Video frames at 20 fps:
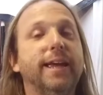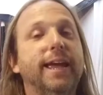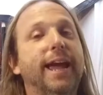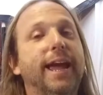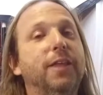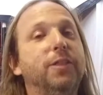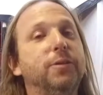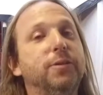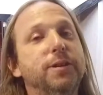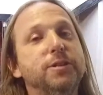
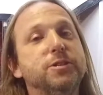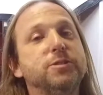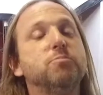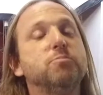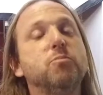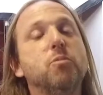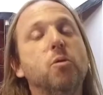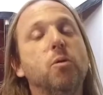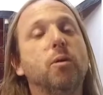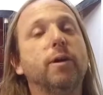And there is
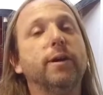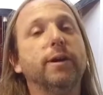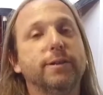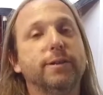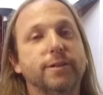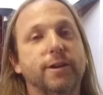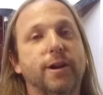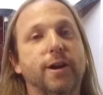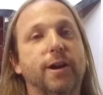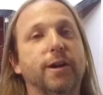more
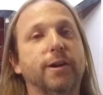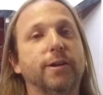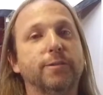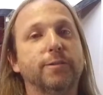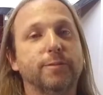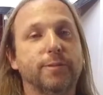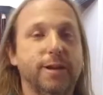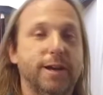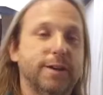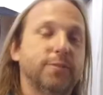guitar
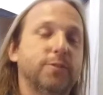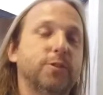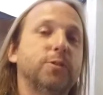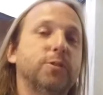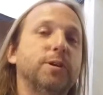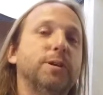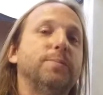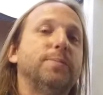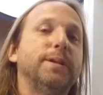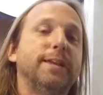kind of
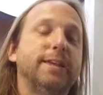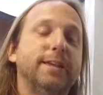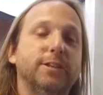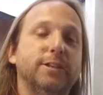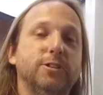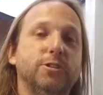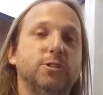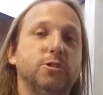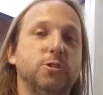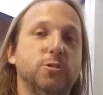creeping
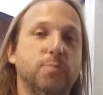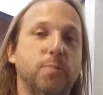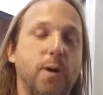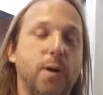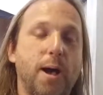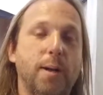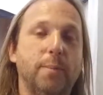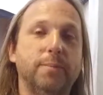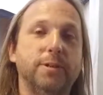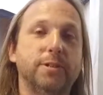into
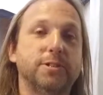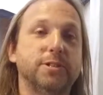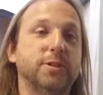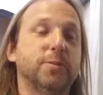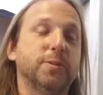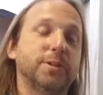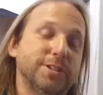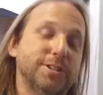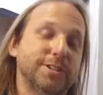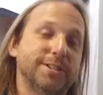pop music,
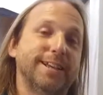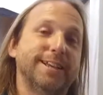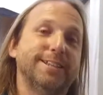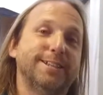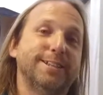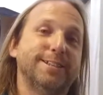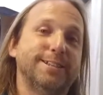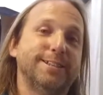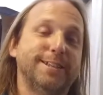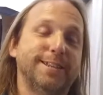which is nice
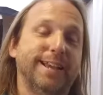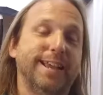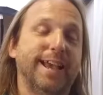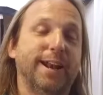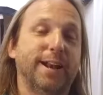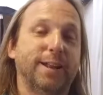to see again.